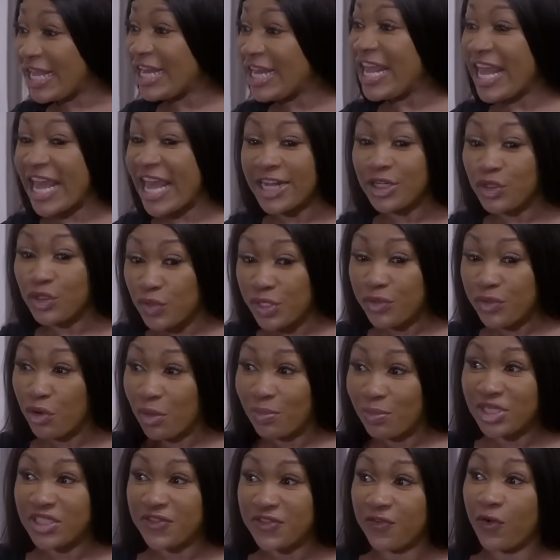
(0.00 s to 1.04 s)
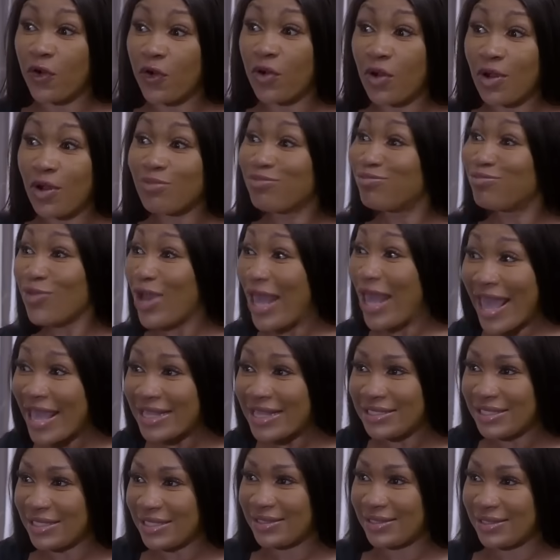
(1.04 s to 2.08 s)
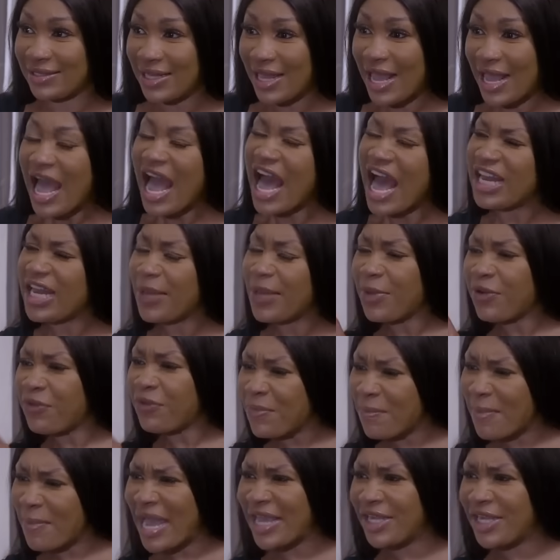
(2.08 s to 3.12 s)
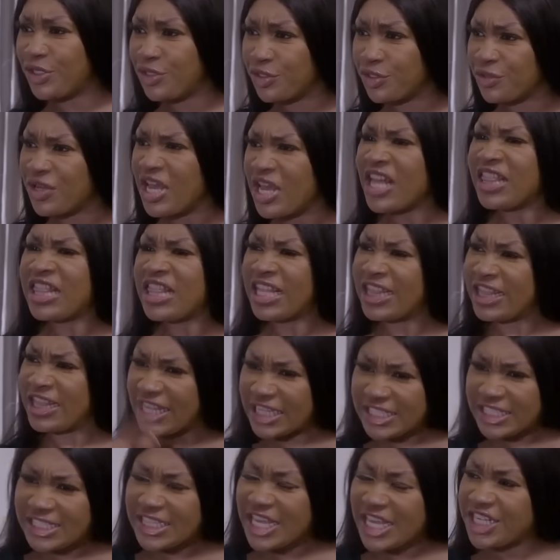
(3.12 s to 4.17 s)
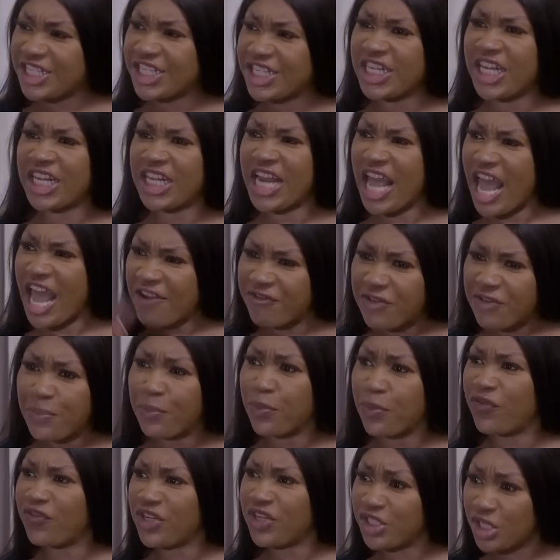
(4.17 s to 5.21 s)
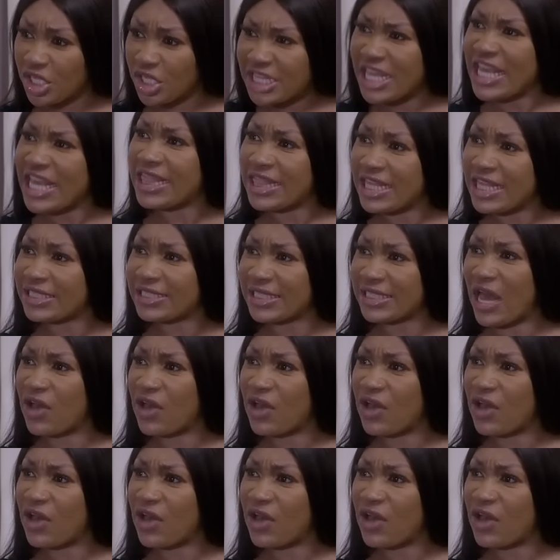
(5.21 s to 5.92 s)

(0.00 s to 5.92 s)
in here doing rubbish for ages. And let me remind you that this kitchen and every provision in this